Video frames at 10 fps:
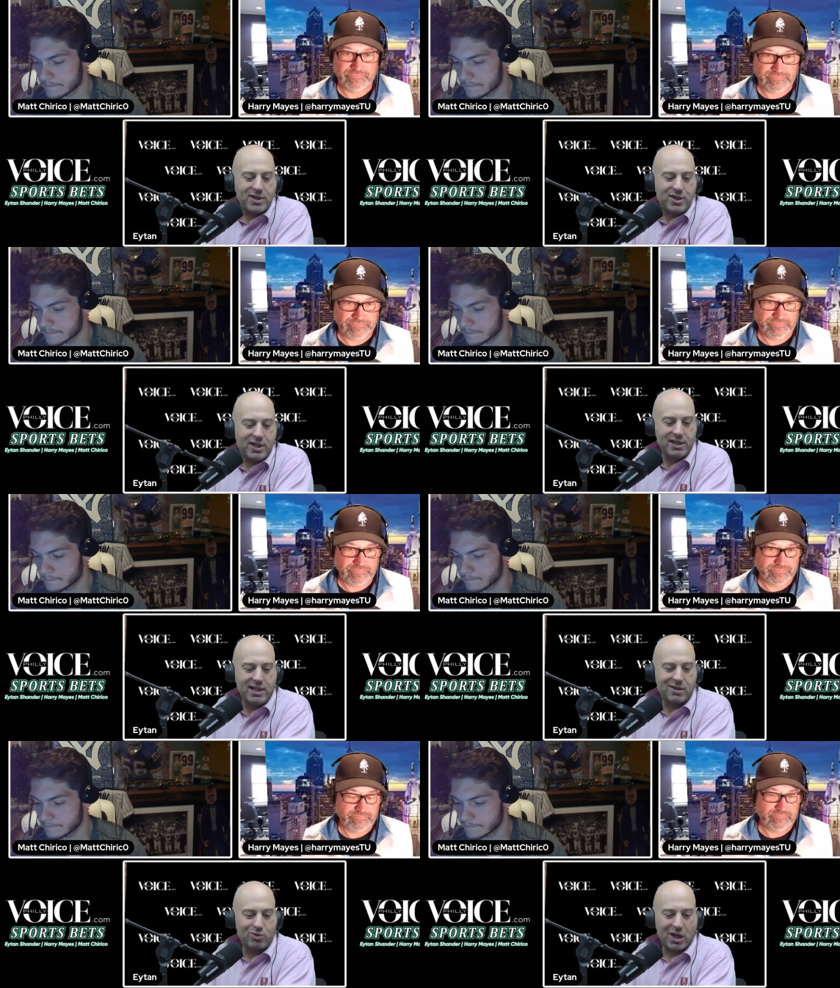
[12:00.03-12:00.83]
Speaker 1: he didn't hit
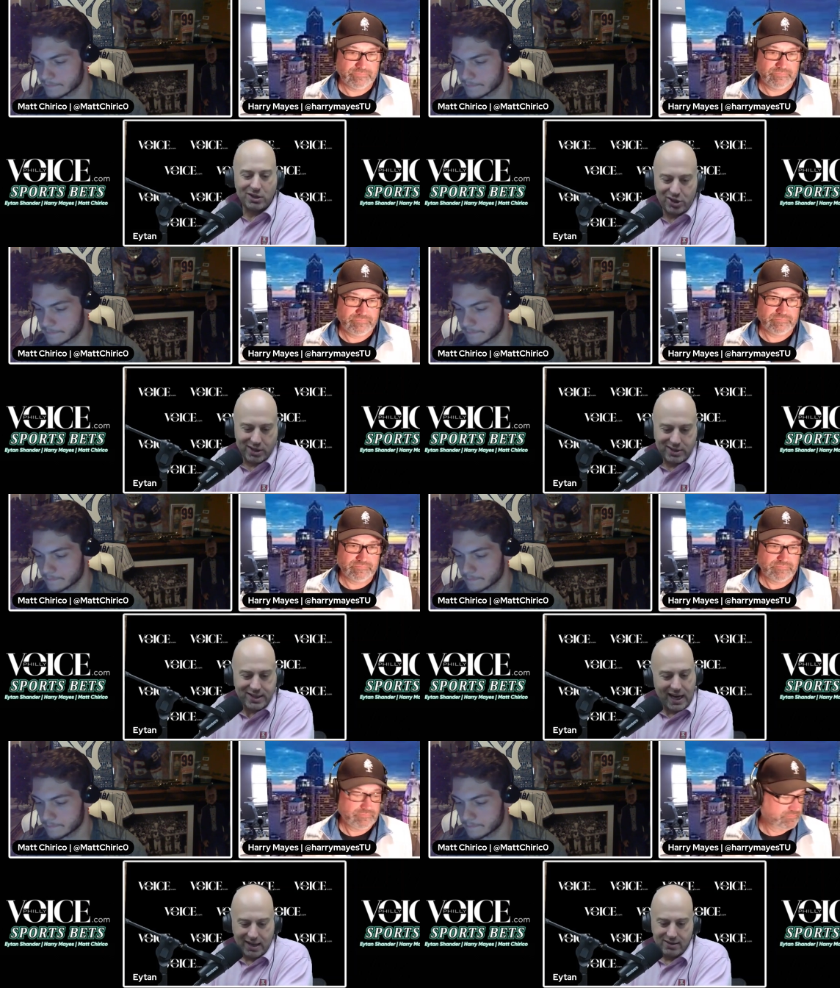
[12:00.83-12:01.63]
the rushing
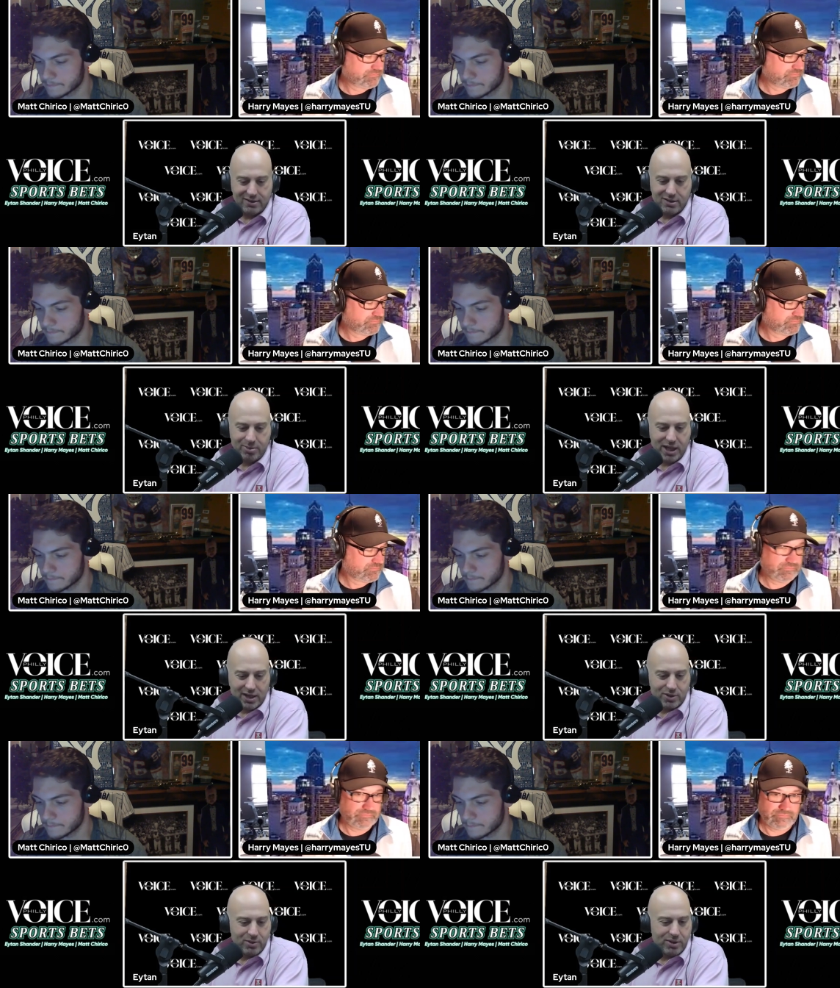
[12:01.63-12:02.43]
stat, to be
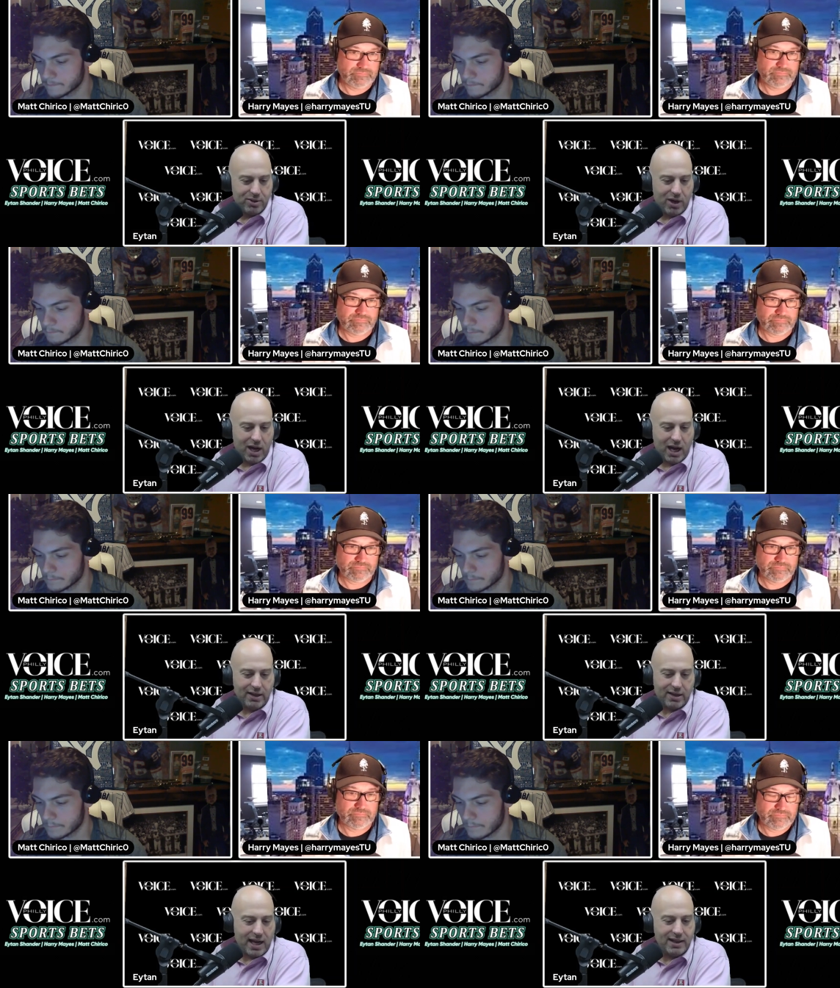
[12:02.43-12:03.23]
honest with you. I,
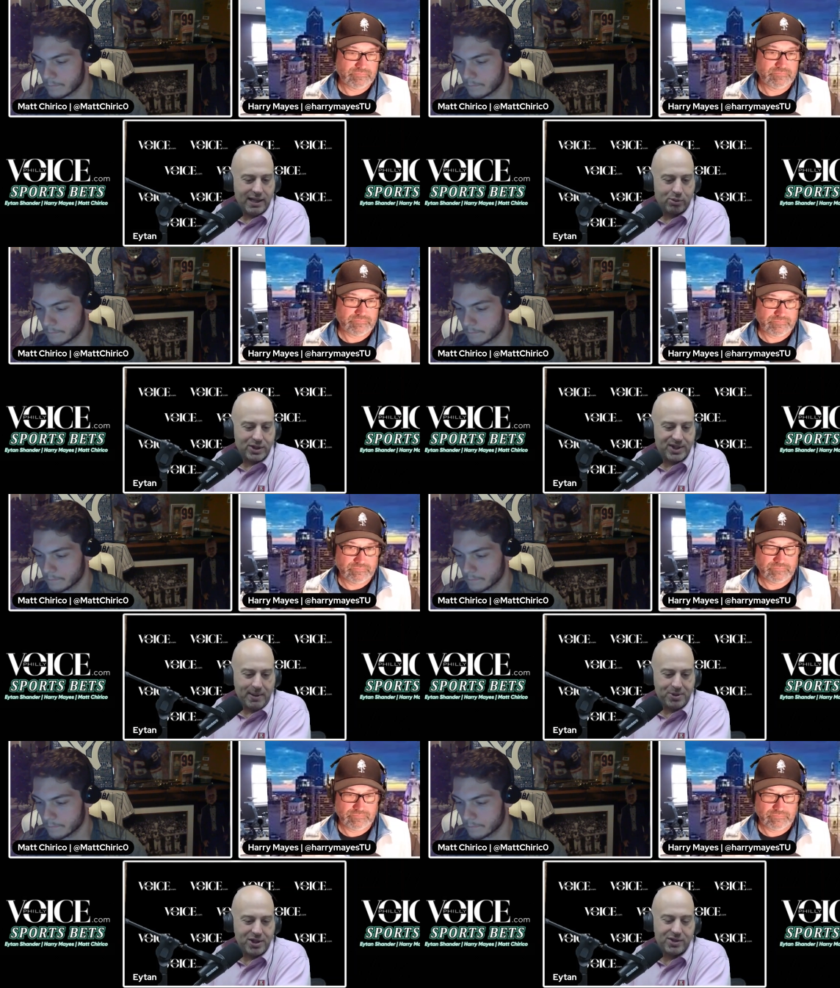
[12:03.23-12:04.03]
I think
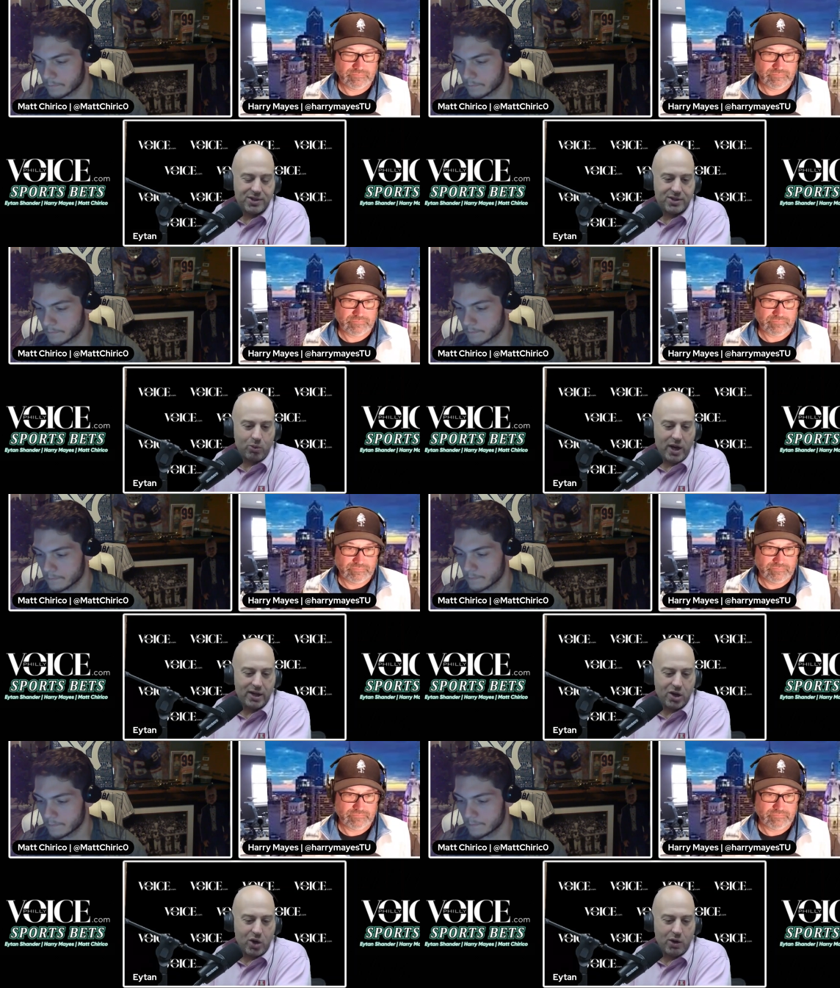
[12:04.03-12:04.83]
receptions is the way to
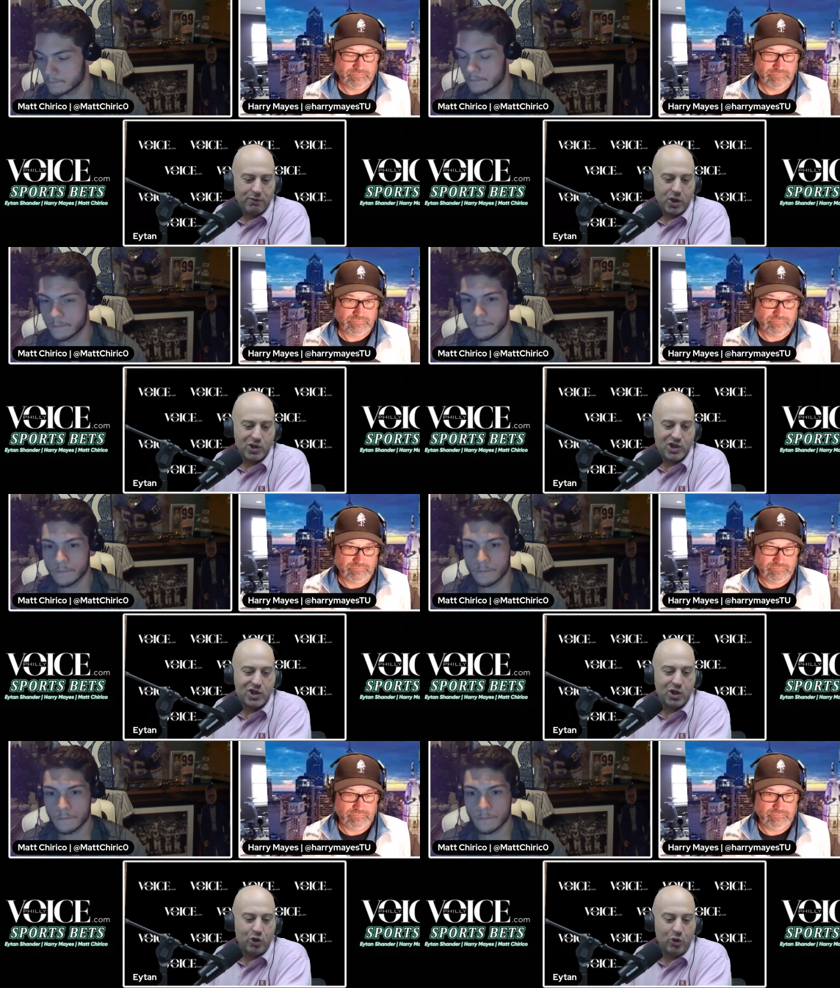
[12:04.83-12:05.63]
go of those
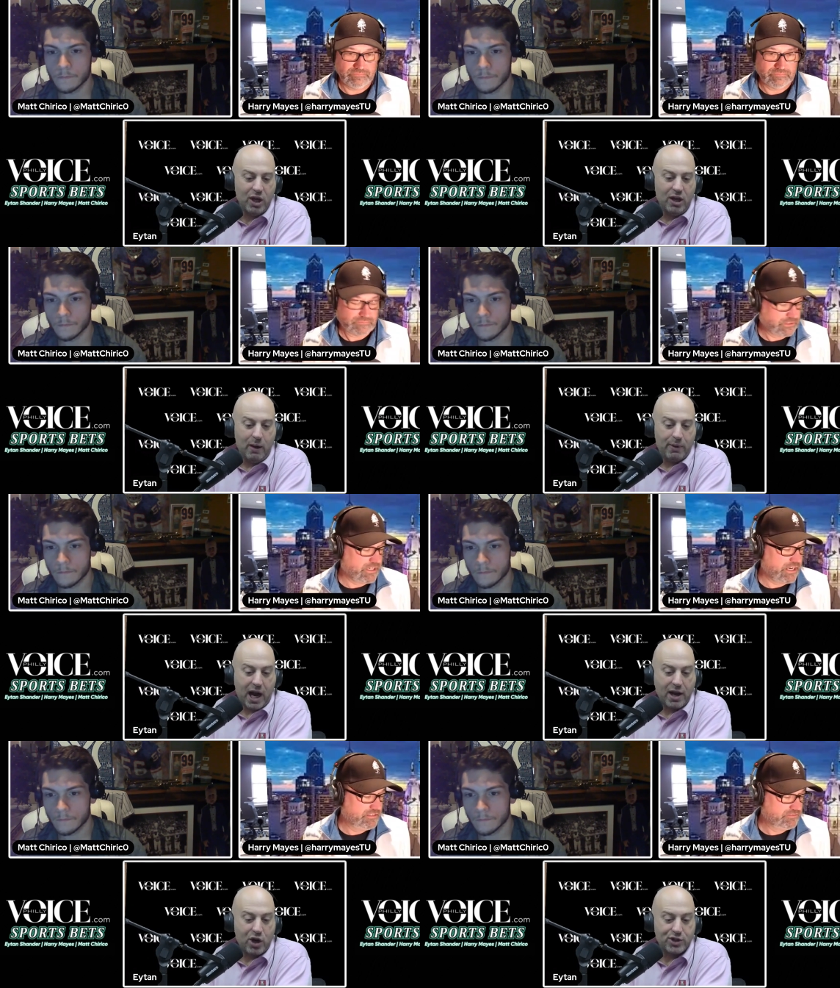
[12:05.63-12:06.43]
two. But okay. I'd
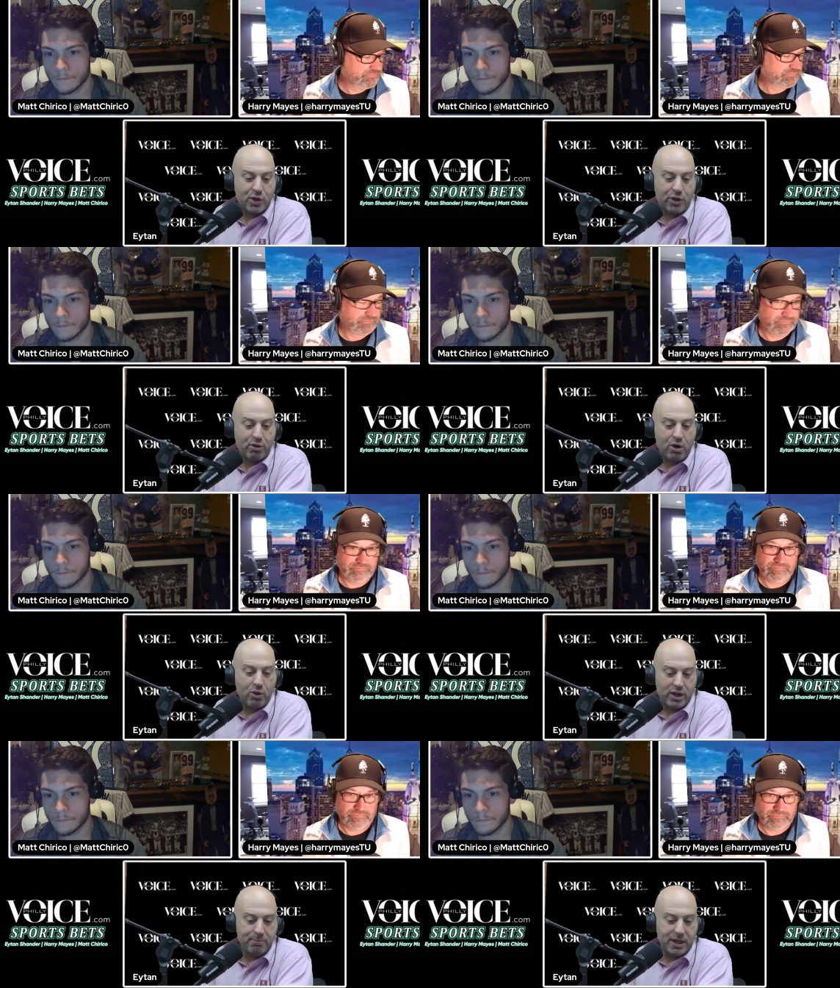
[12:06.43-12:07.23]
also throw in
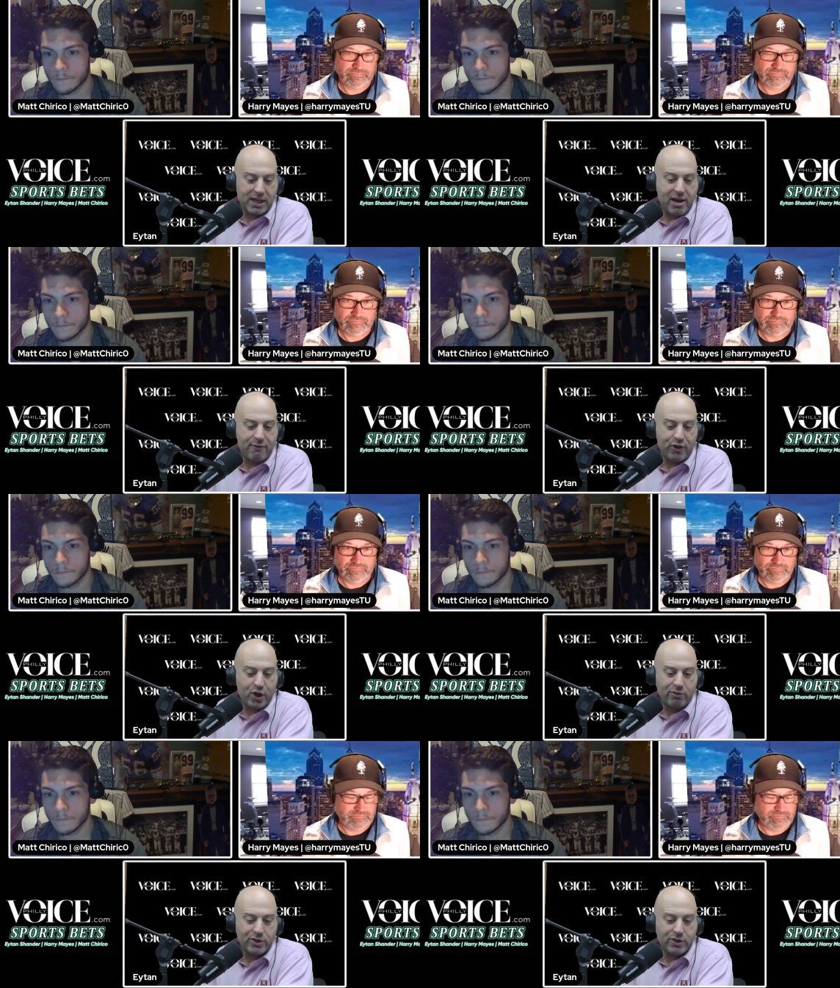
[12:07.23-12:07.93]
at McCaffrey over